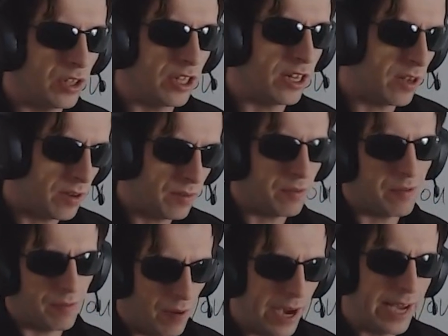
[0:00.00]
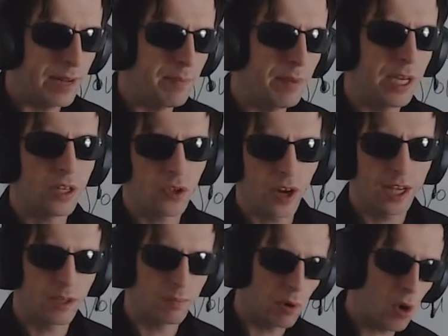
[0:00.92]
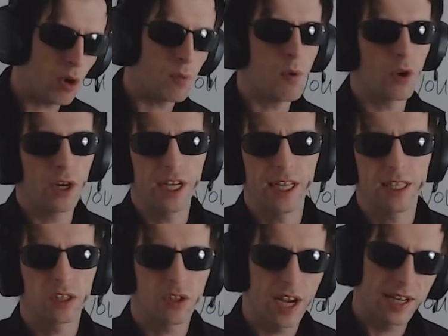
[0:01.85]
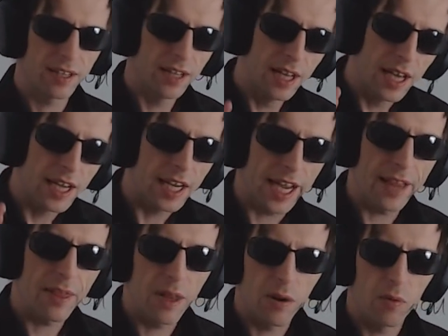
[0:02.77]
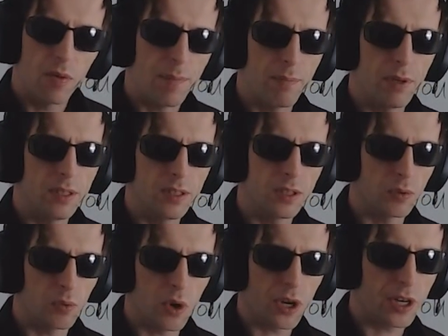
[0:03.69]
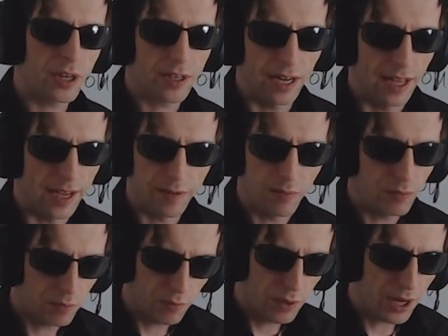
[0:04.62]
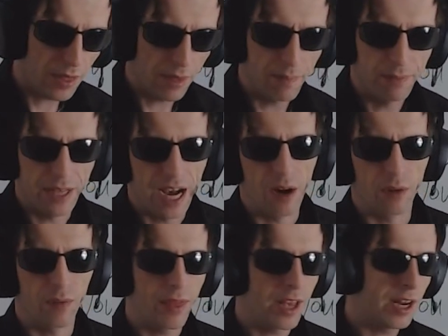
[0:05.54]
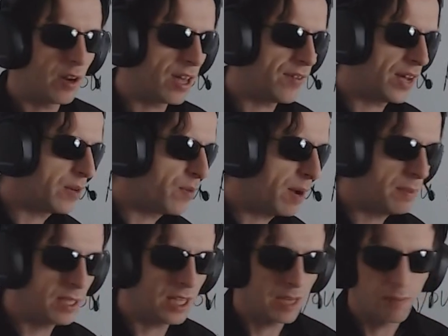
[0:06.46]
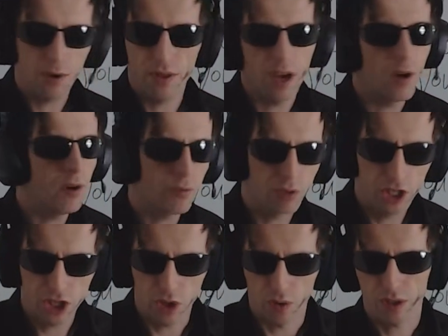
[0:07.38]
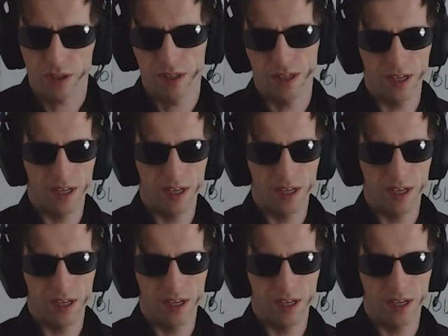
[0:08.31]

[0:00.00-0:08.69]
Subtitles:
you know, wait a bit, try to block more hits, try to get their weapons to work, like wear them down. When they don't have any weapons anymore, they're all free chokes.